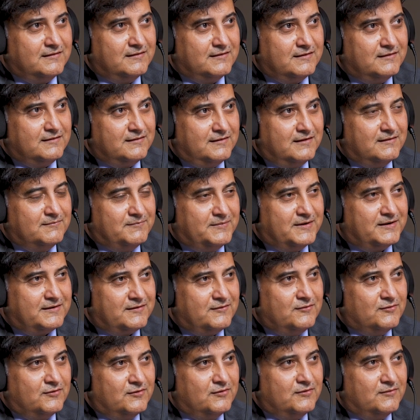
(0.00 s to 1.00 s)

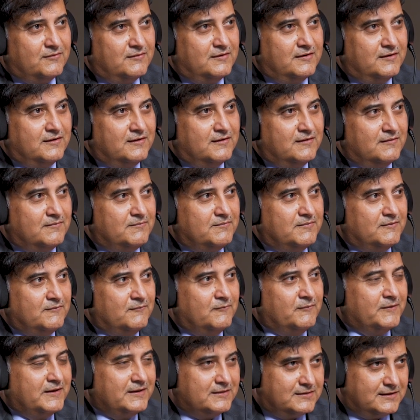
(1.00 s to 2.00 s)
But
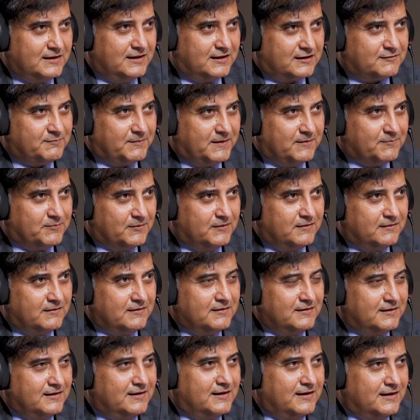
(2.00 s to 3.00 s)
we salespeople,
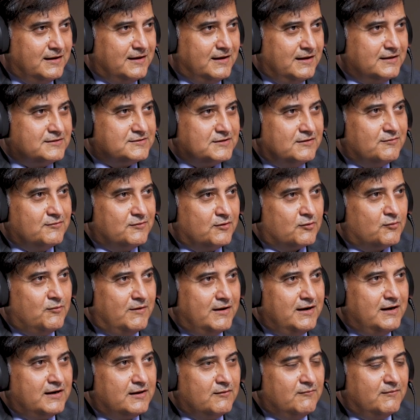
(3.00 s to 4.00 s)
I'll tell you the
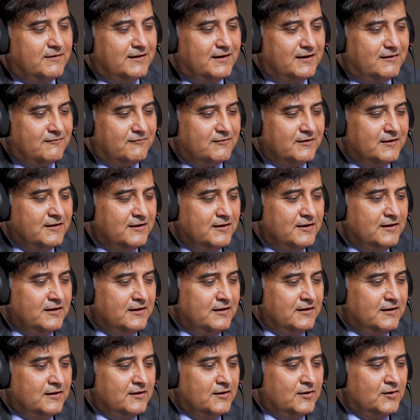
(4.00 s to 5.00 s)
quality we have.
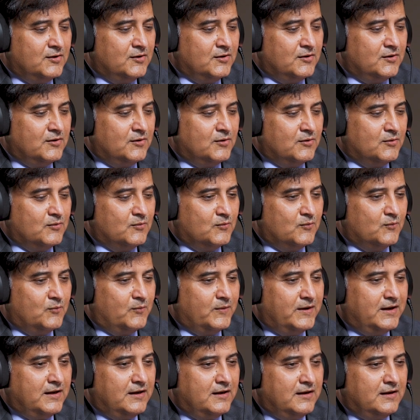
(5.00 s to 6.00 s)

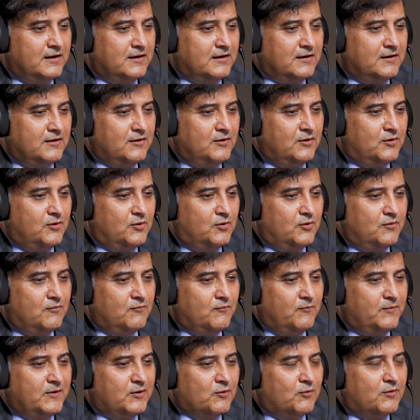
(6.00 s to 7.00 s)
We
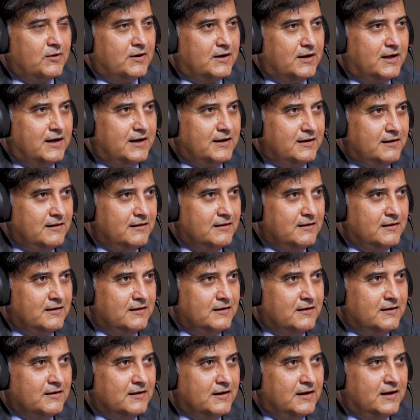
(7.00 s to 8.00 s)
don't lie
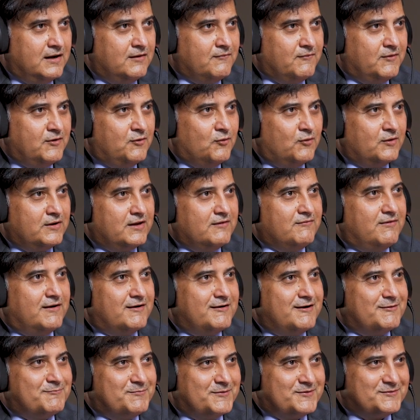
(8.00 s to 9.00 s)
and we don't give
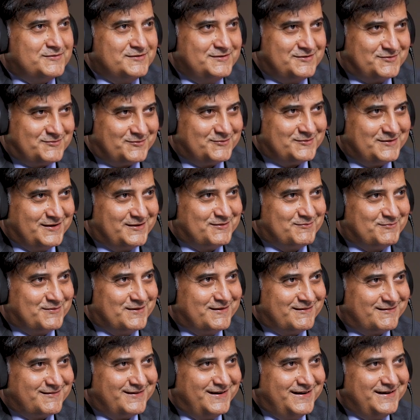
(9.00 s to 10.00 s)
100% truth as
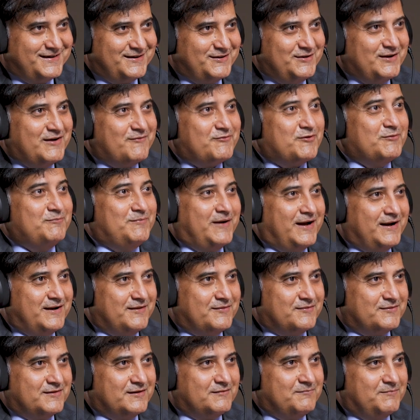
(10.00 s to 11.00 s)
well, right? You have to
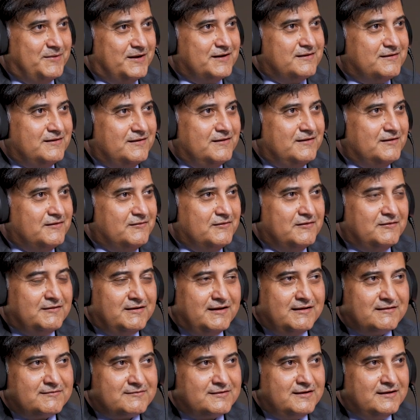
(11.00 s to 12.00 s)
balance it. But
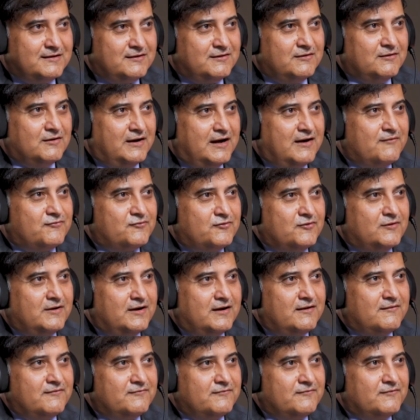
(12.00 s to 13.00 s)
real estate, you have to
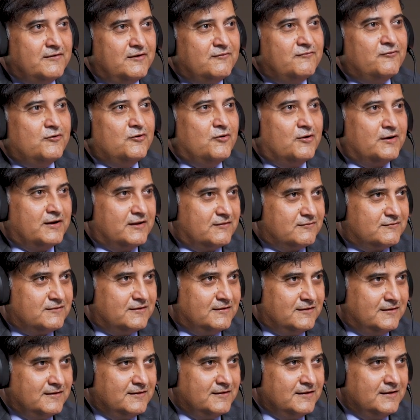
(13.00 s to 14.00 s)
have a full
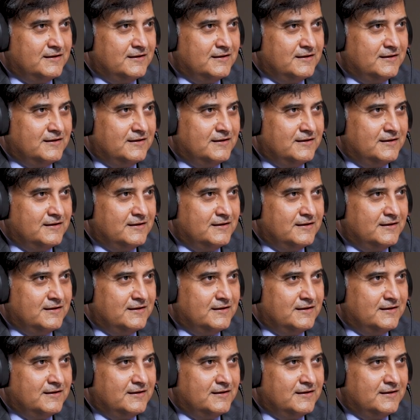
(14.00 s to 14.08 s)
honesty,